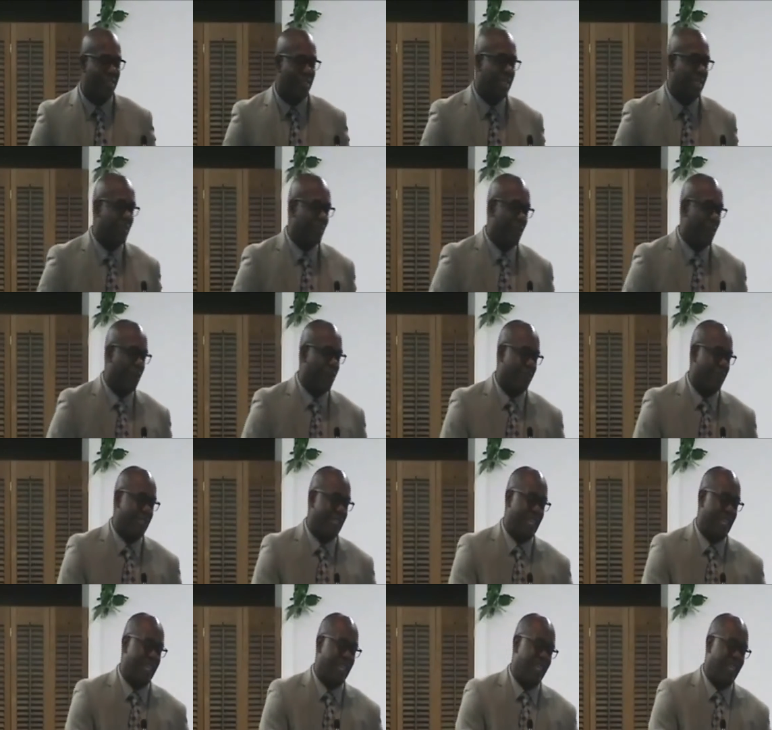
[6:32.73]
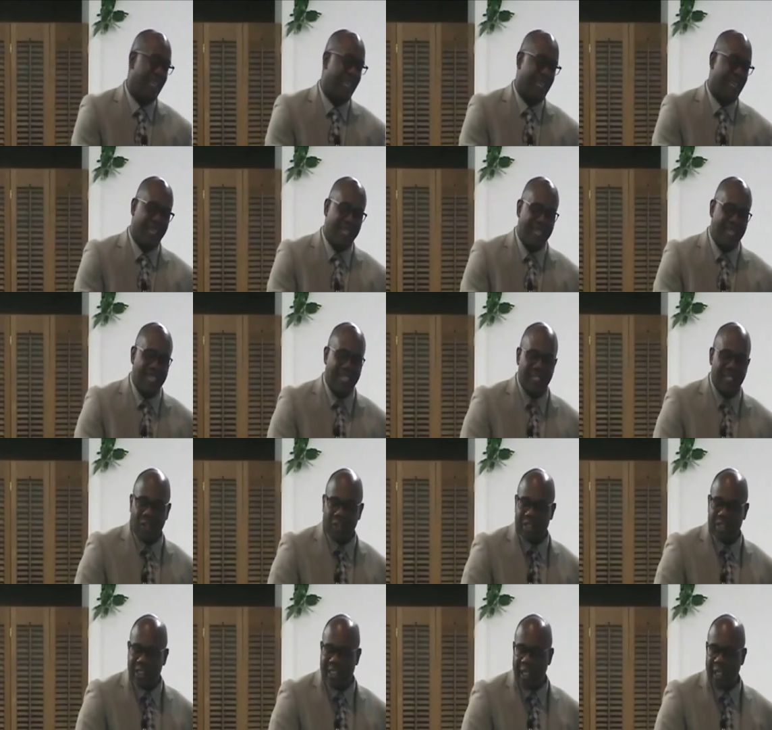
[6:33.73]
to these miracles that, let, us
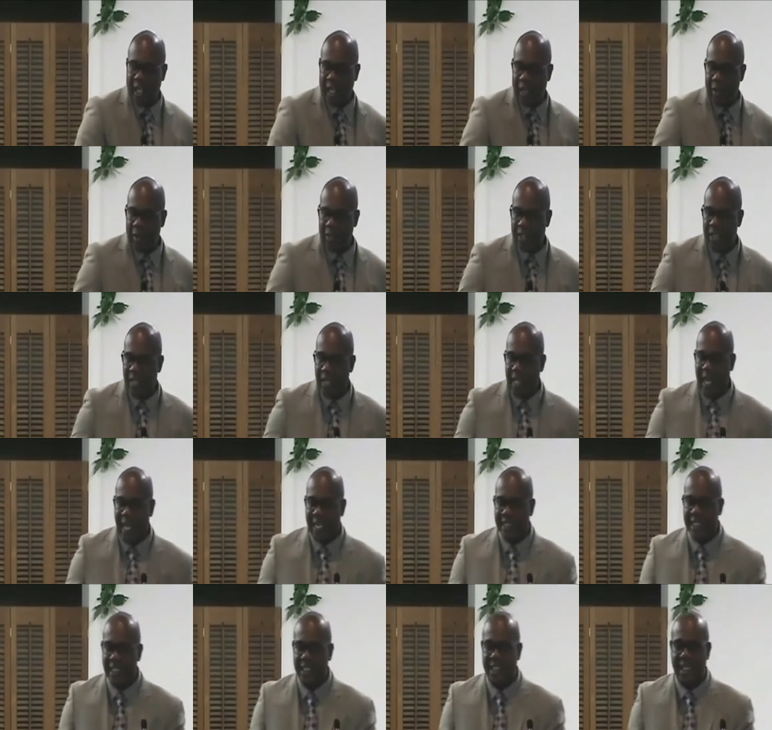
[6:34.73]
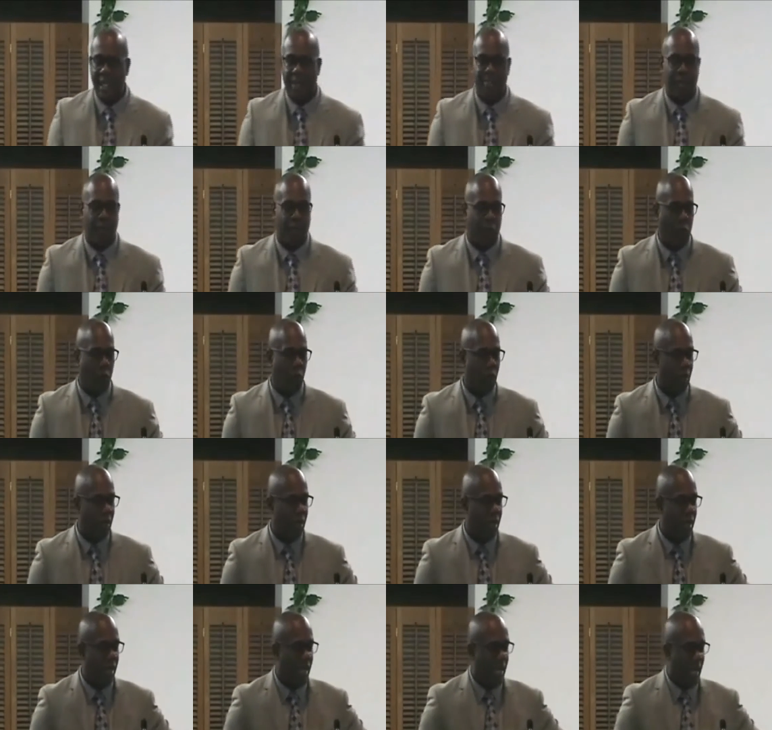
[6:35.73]
go to uh, Exodus chapter 4,
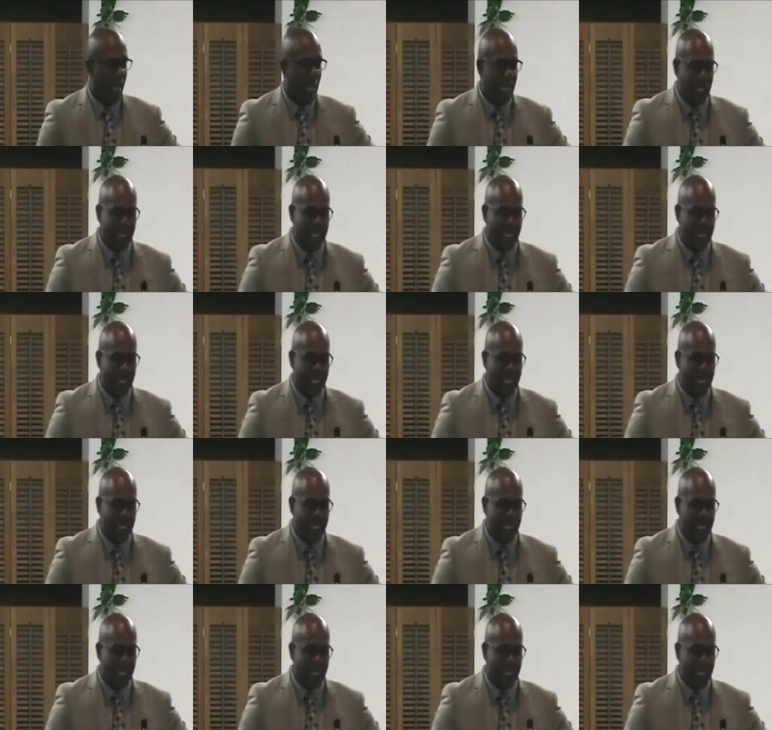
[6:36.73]
and